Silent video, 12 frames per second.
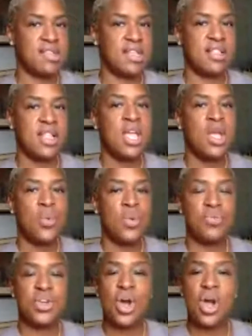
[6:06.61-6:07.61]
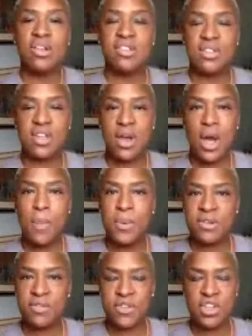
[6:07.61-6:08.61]
And with regards to their upper
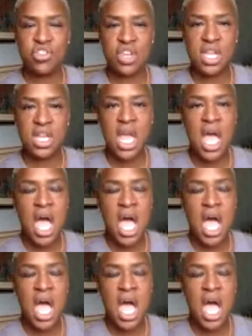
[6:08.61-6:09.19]
division,